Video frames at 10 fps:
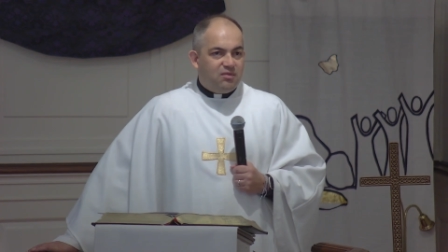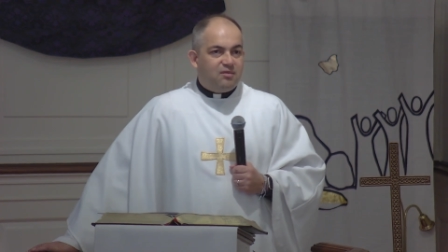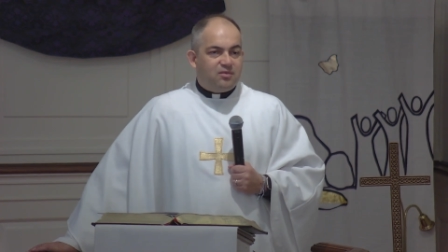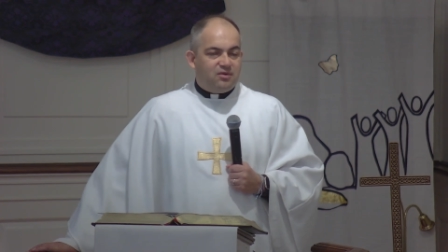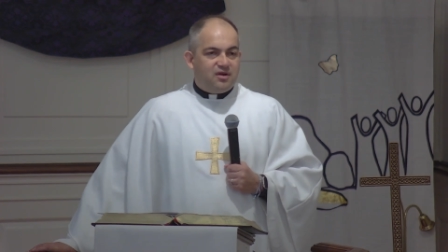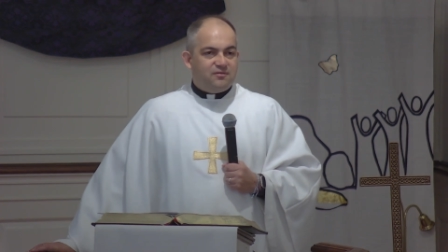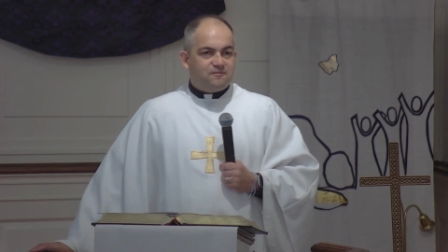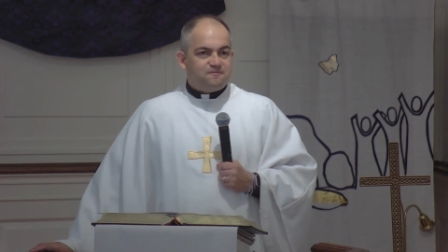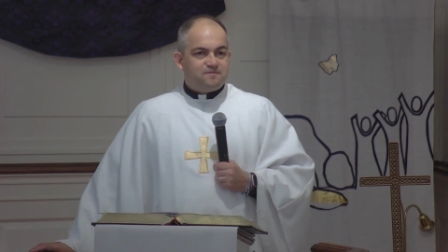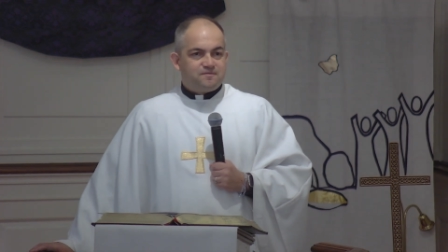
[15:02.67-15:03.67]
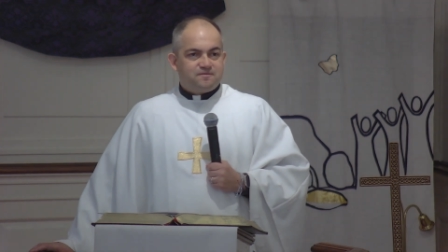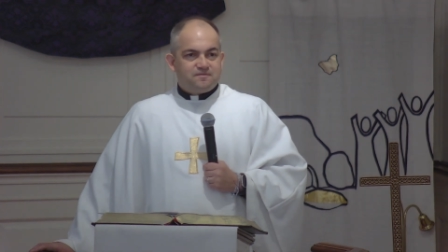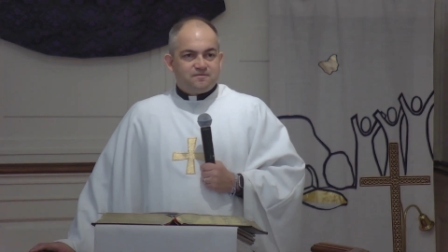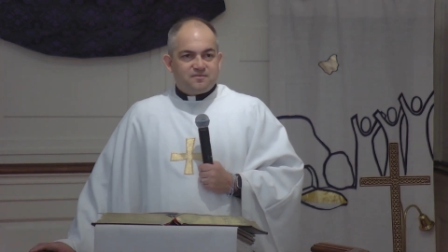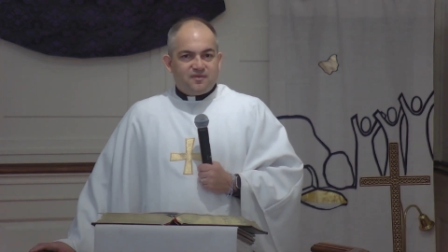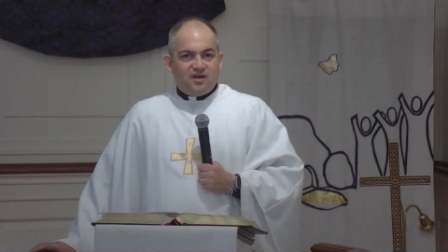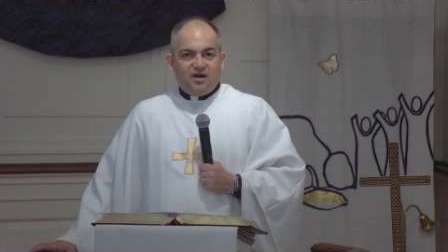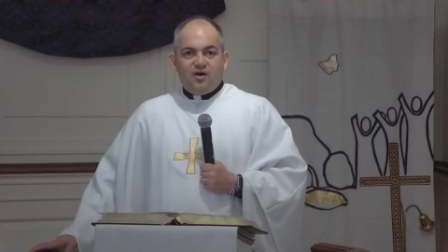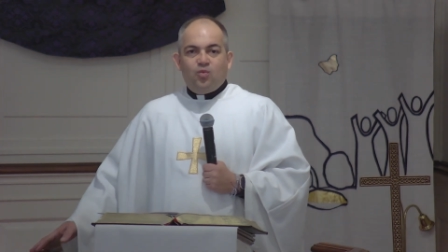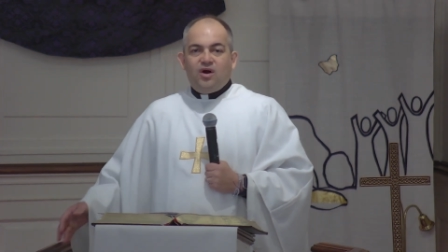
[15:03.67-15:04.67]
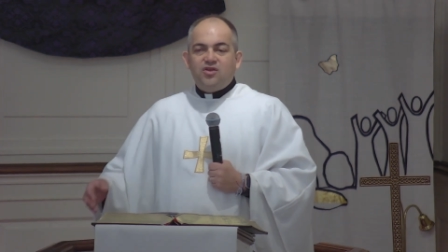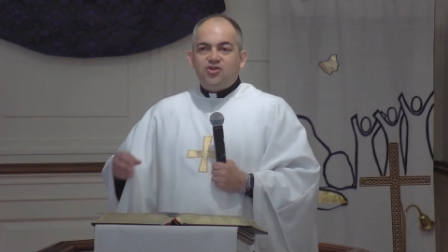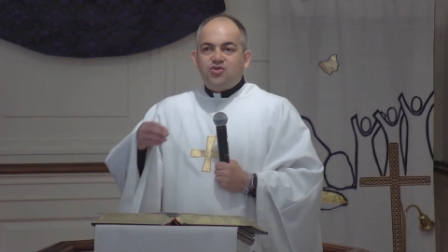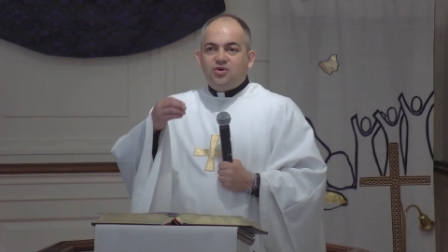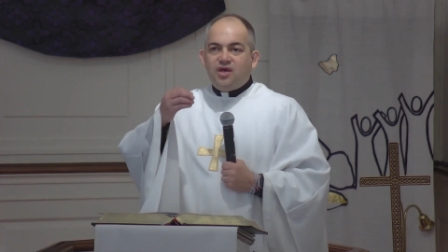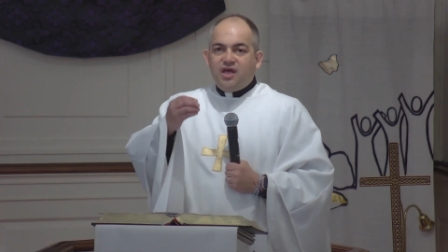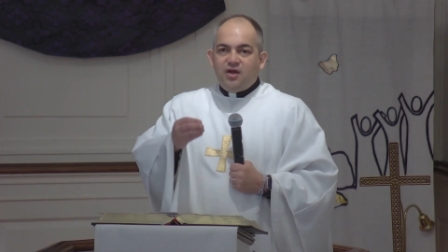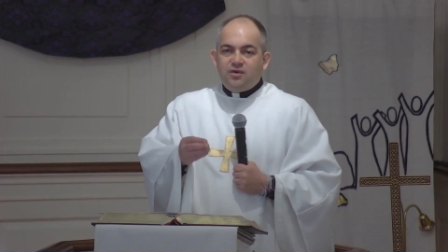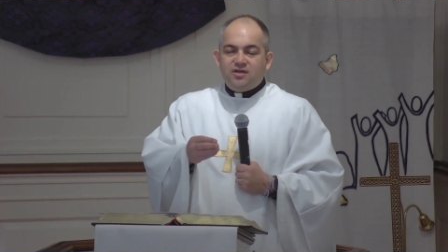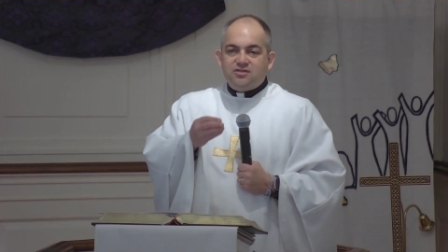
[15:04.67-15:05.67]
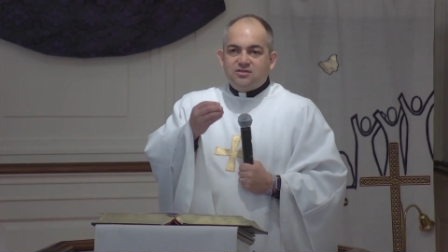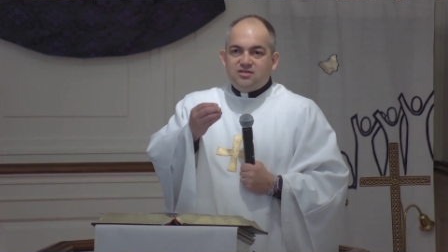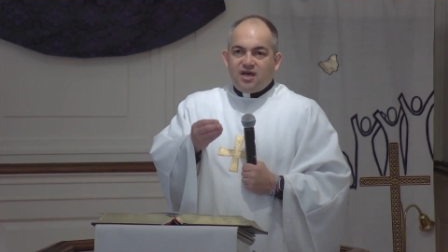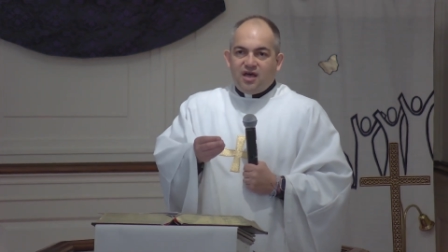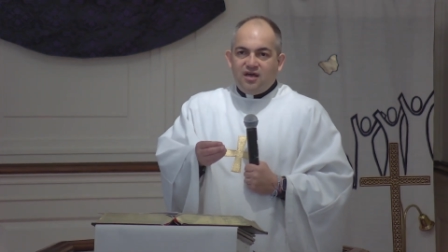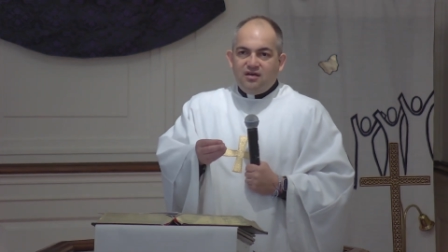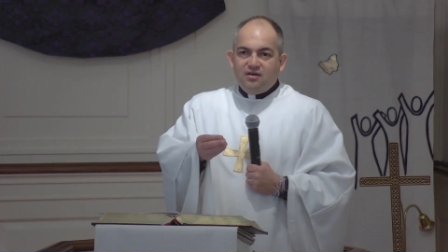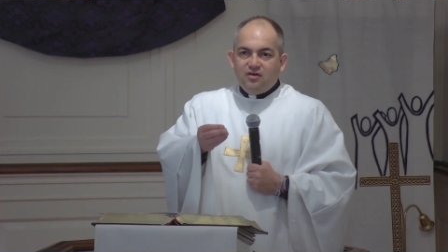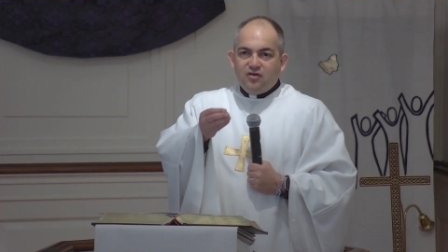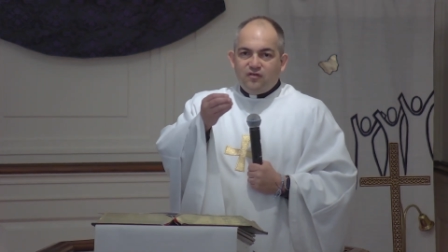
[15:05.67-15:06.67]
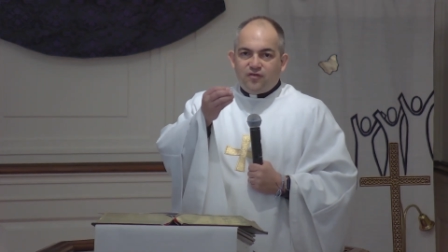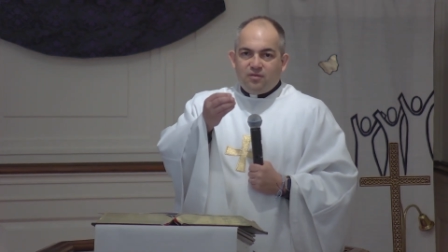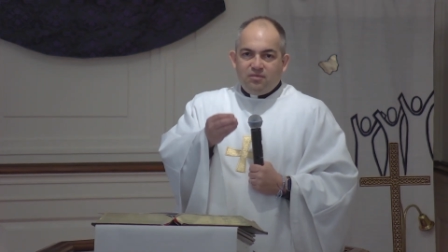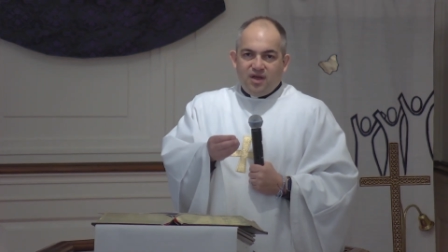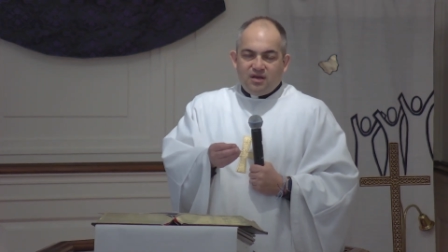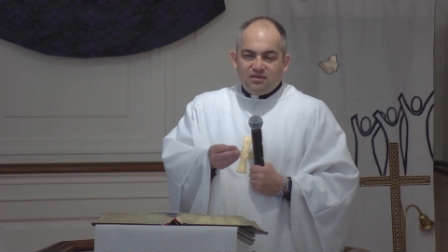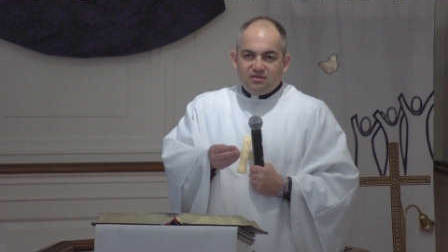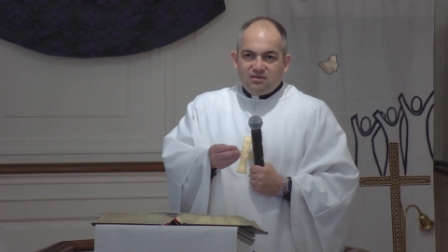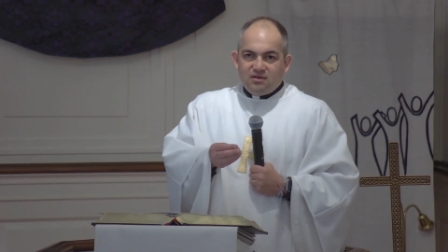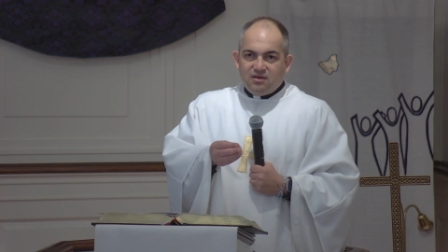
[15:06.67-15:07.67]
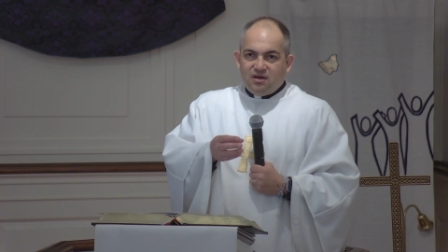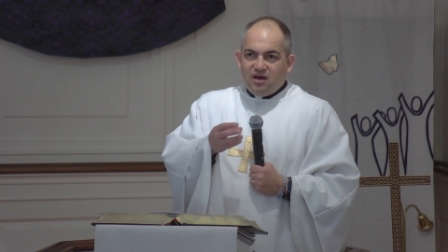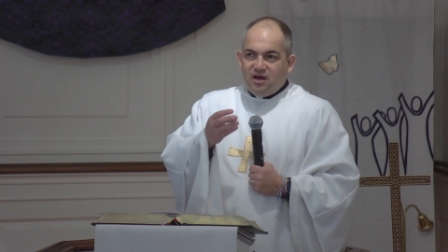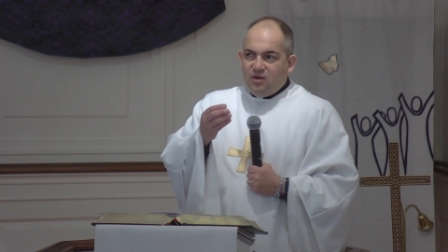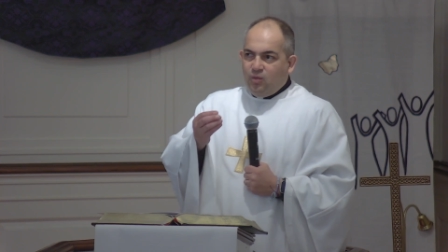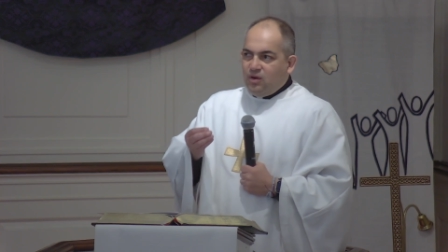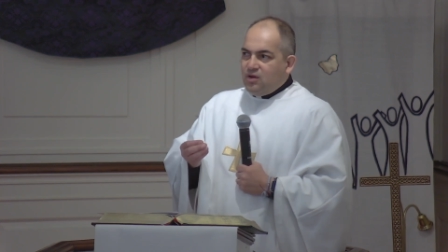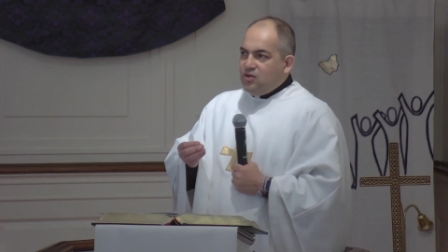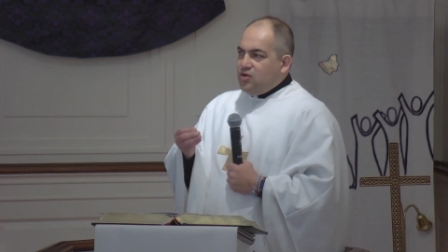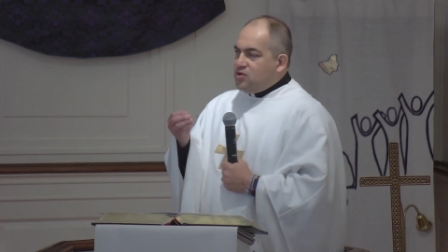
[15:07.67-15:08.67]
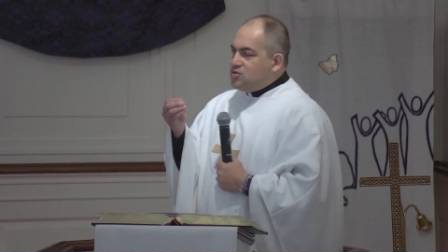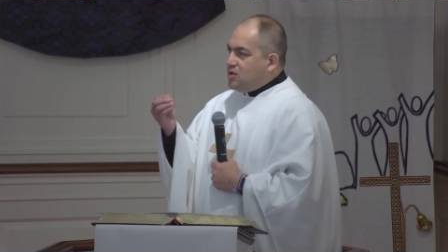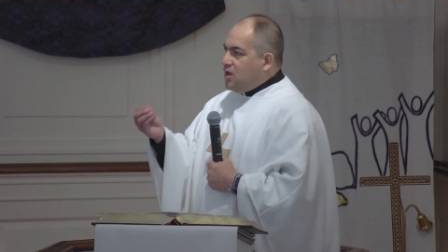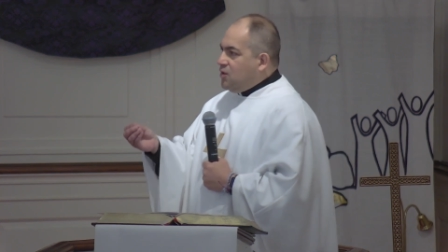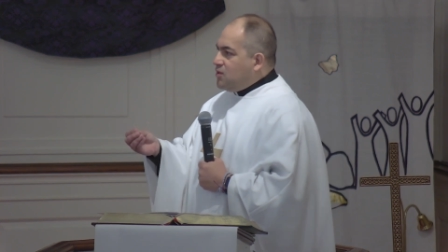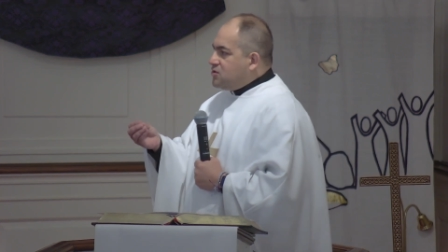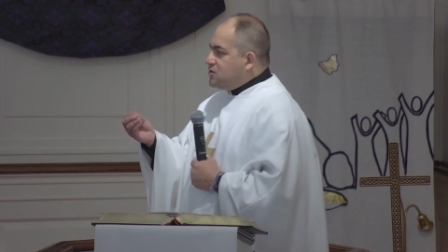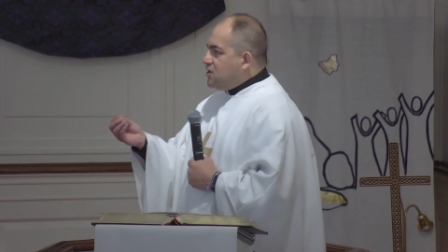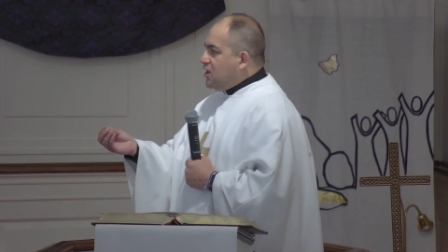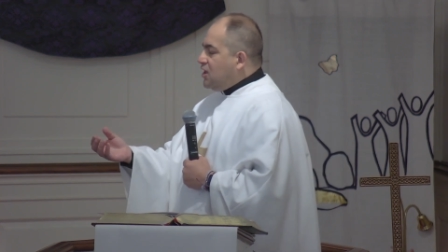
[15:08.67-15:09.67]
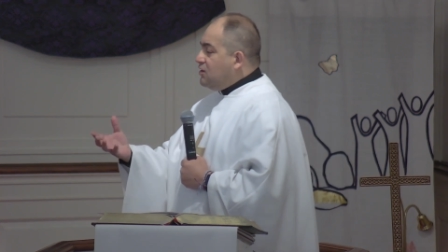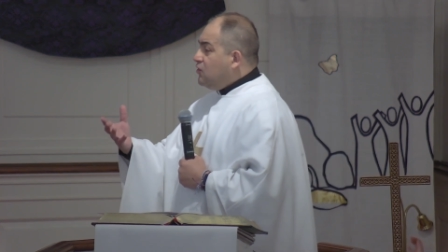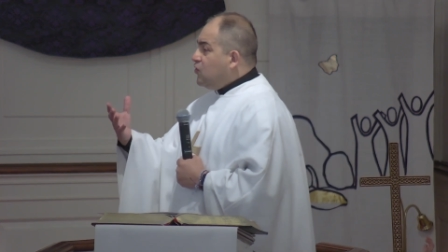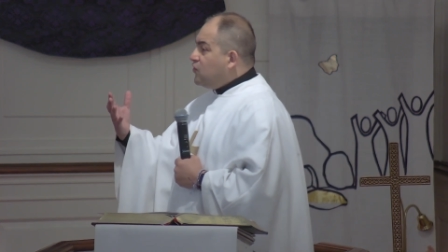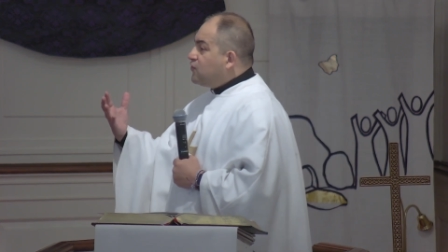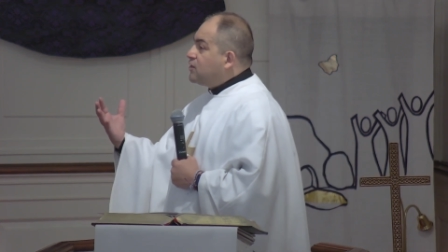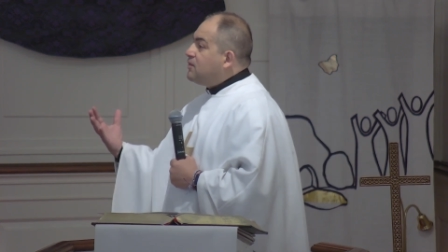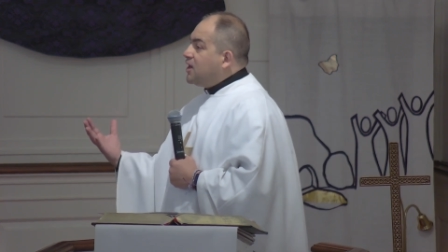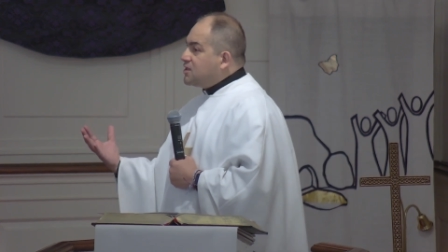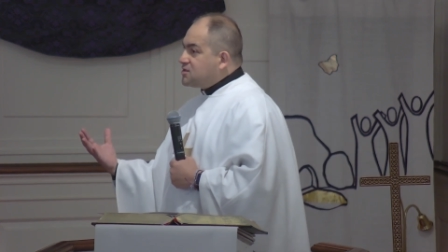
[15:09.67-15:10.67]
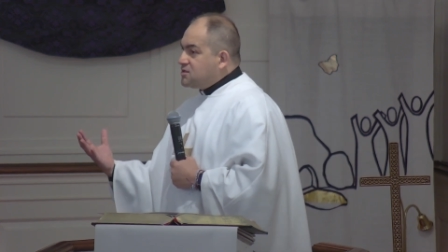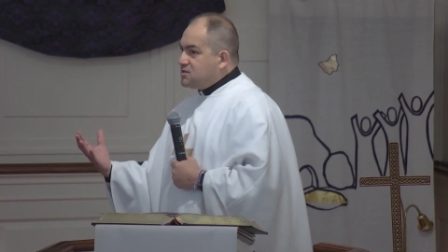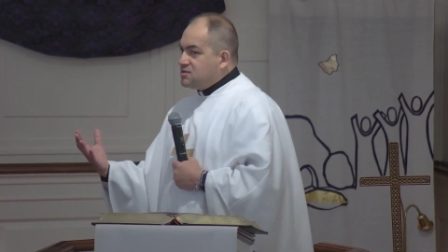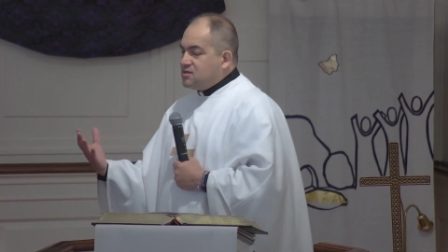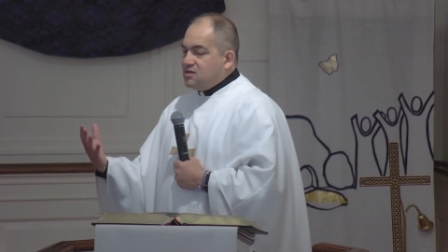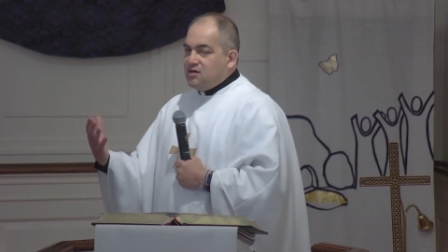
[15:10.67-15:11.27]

remember it, I want you to hear it today from me. I want you to hear it today from us.